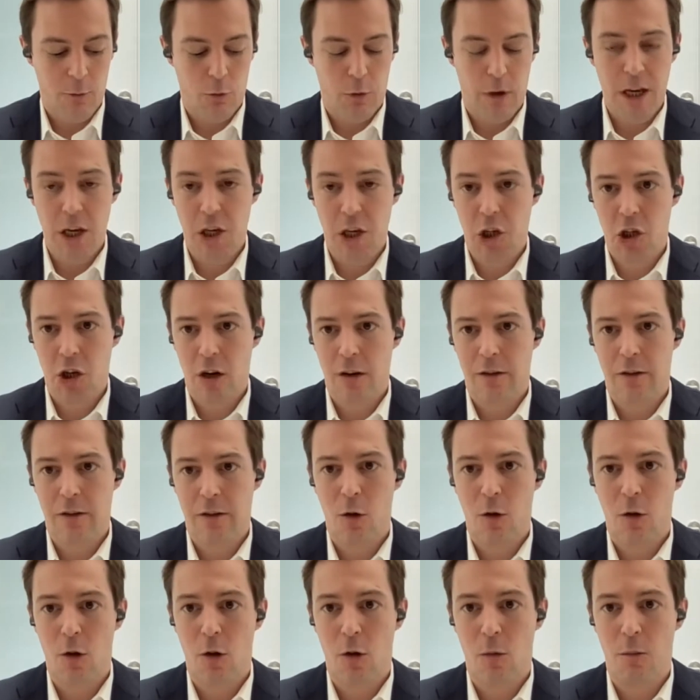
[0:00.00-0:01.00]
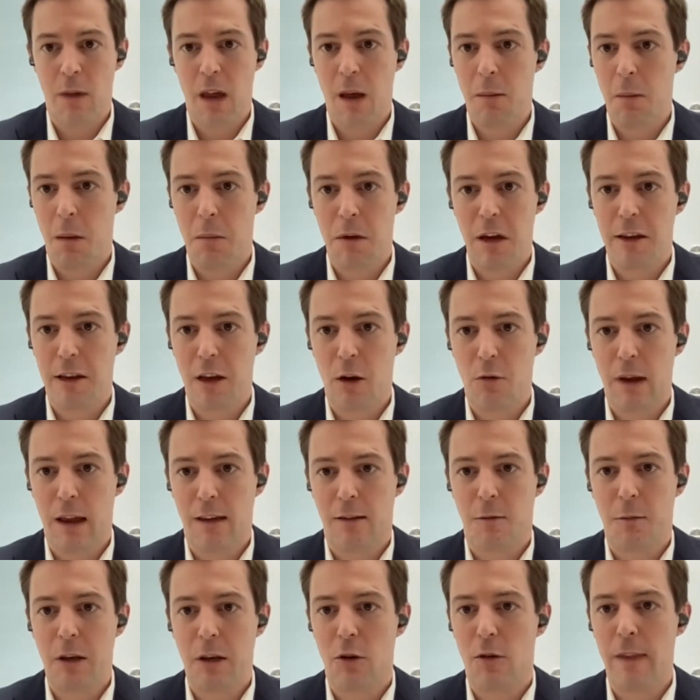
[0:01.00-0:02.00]
which the Myanmar military
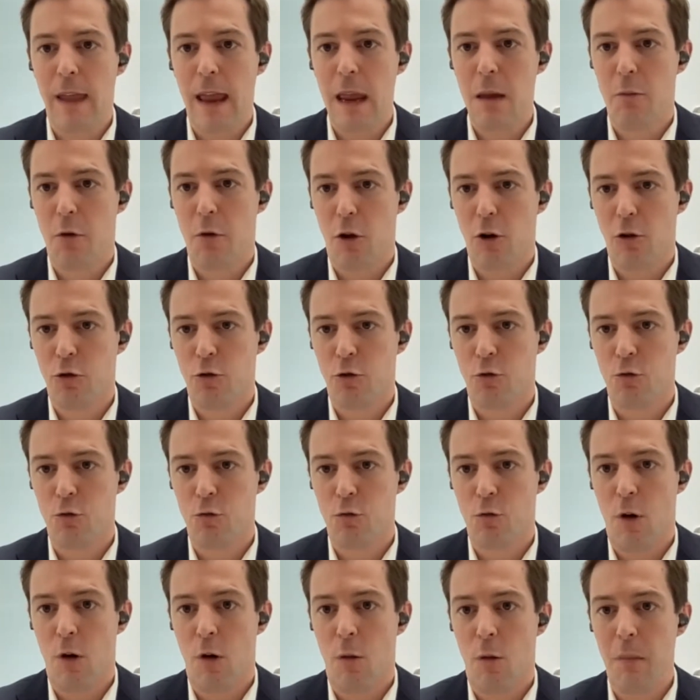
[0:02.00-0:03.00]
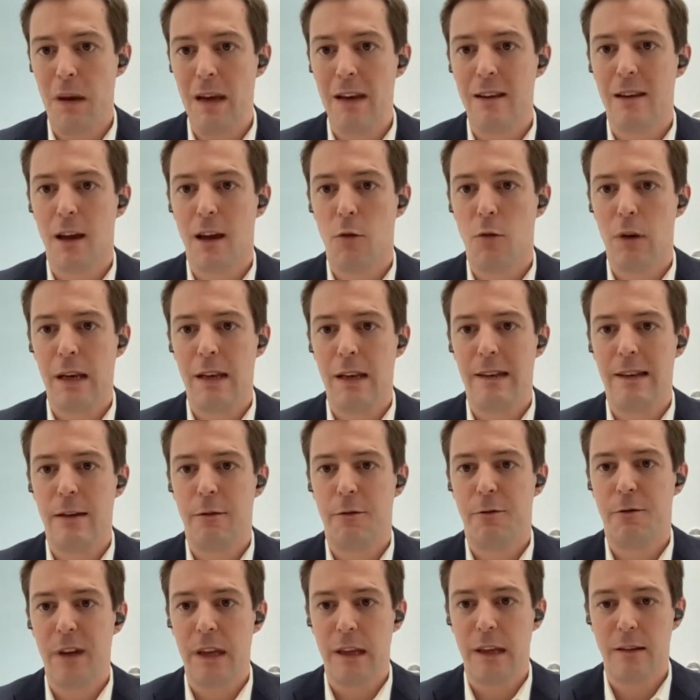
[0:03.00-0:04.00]
has been unable to militarily
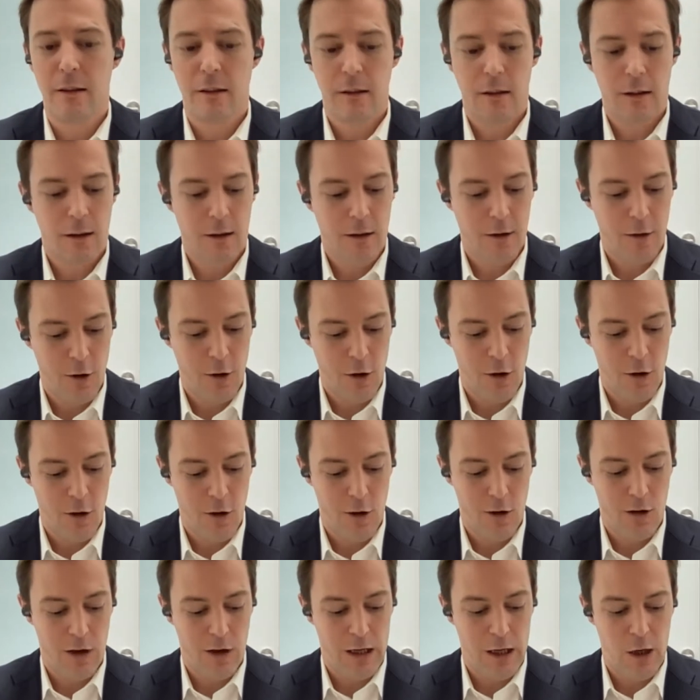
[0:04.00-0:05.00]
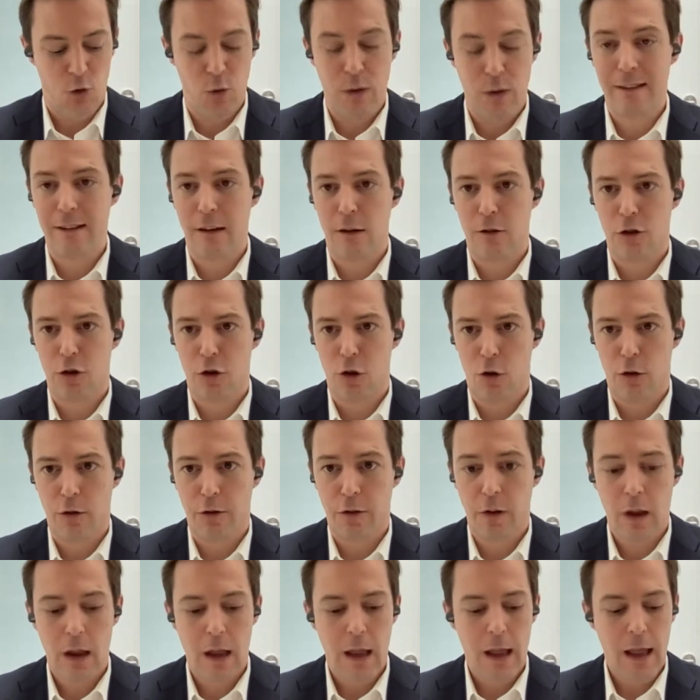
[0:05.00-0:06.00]
defeat in recent
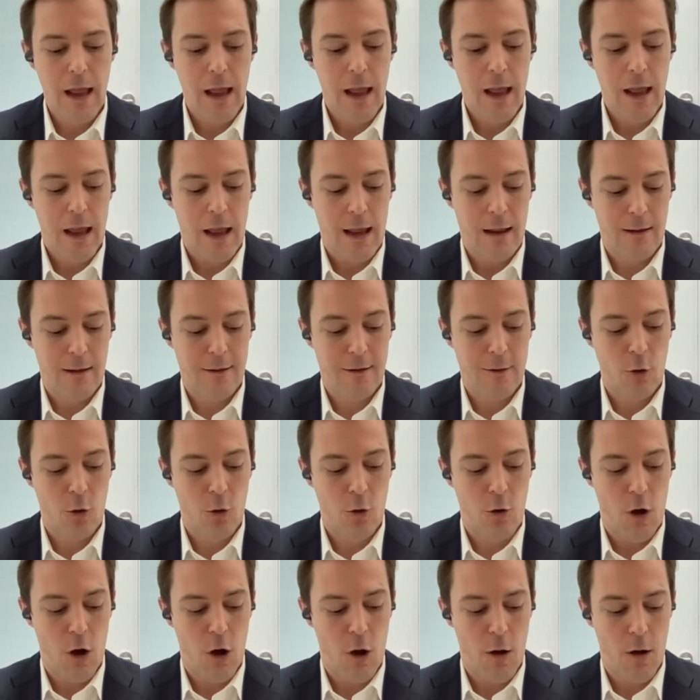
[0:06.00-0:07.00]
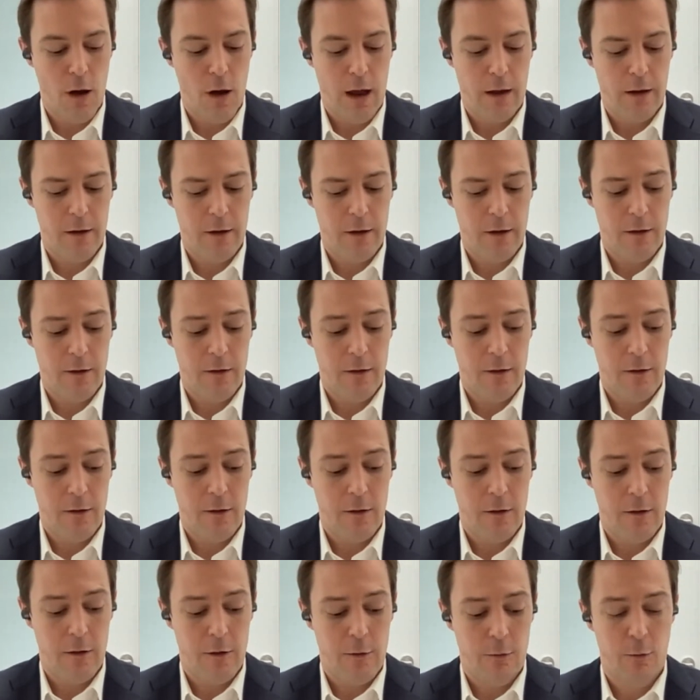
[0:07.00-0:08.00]
years. And so
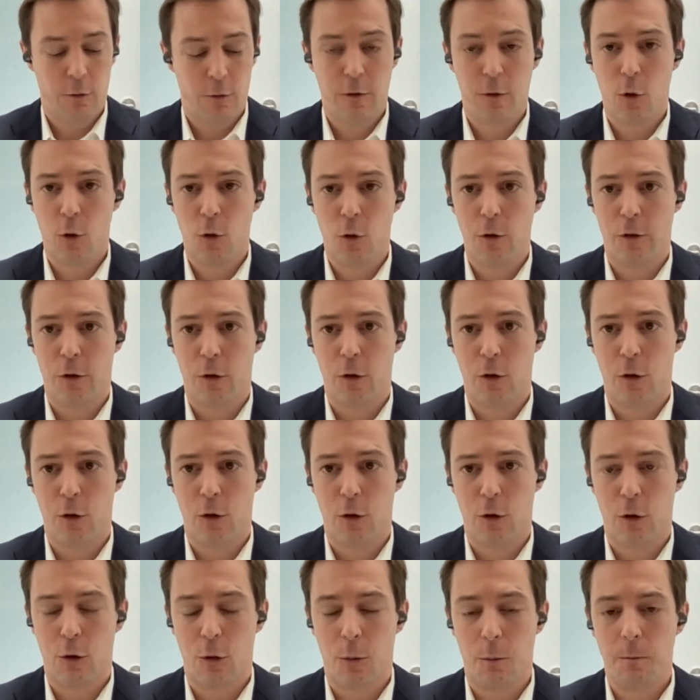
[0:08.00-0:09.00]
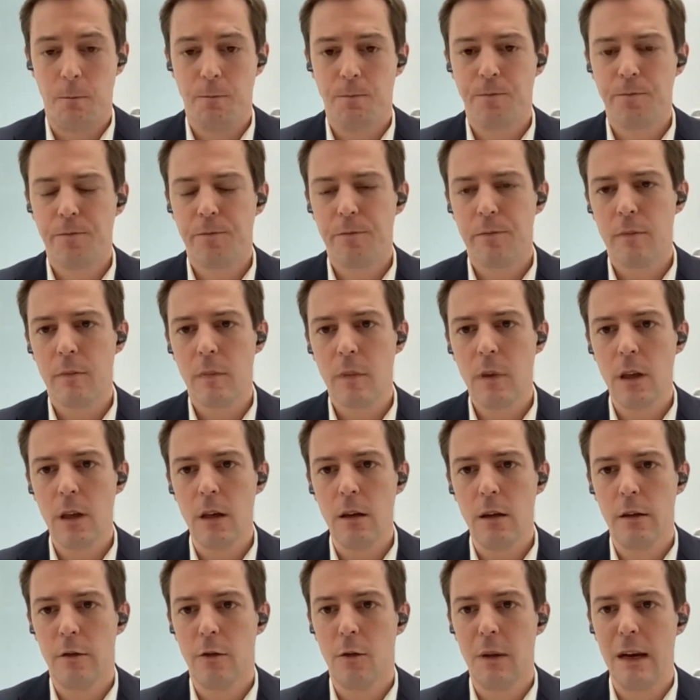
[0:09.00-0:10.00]
you saw the
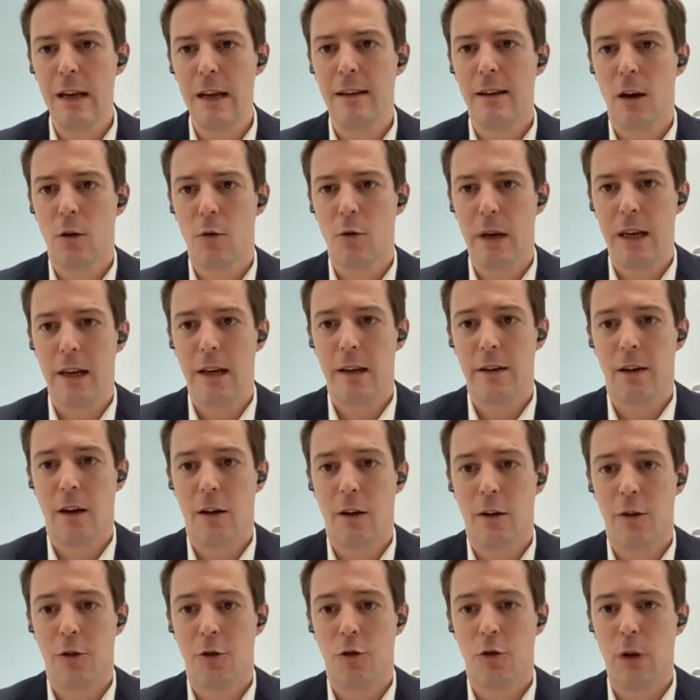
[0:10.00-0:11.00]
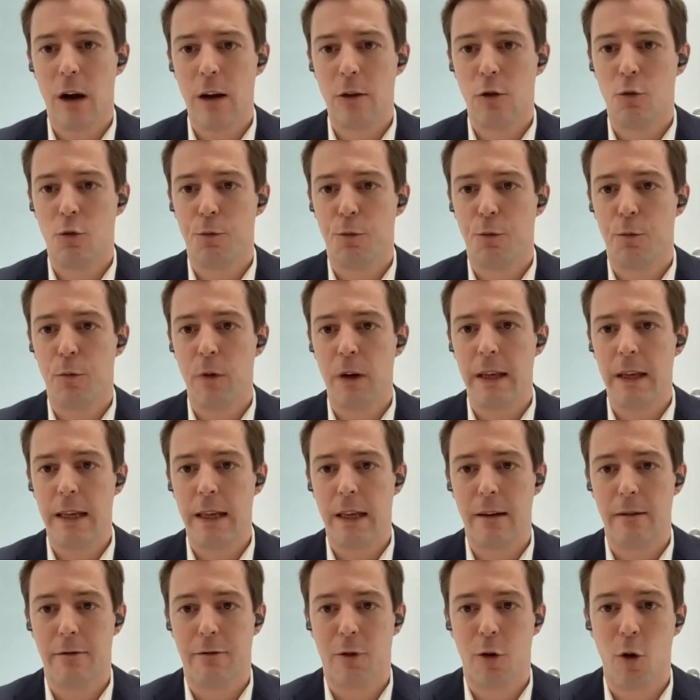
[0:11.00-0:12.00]
the military uh, tried to
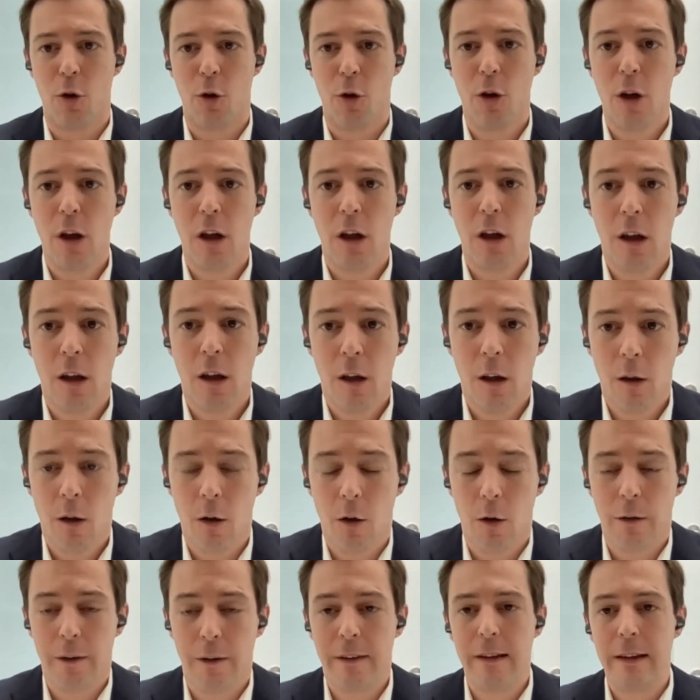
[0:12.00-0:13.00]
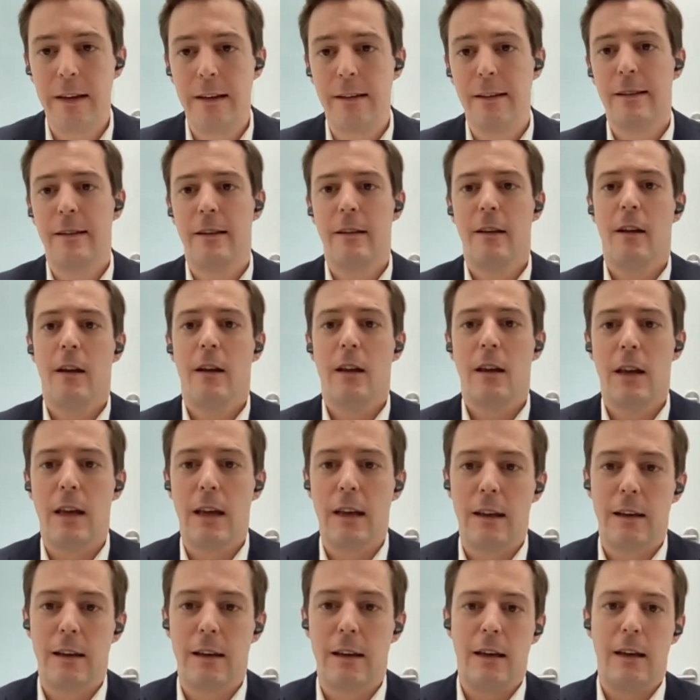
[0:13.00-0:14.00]
give uh, uh, seats
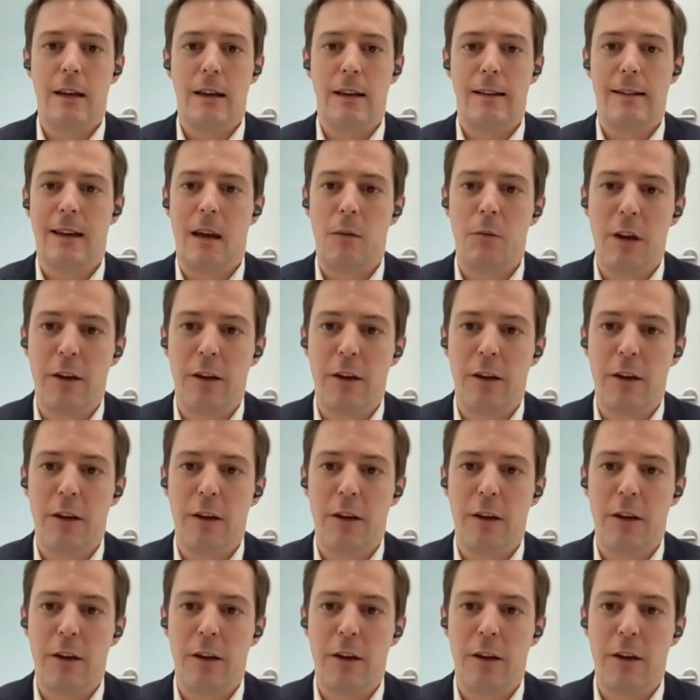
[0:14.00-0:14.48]
in, in its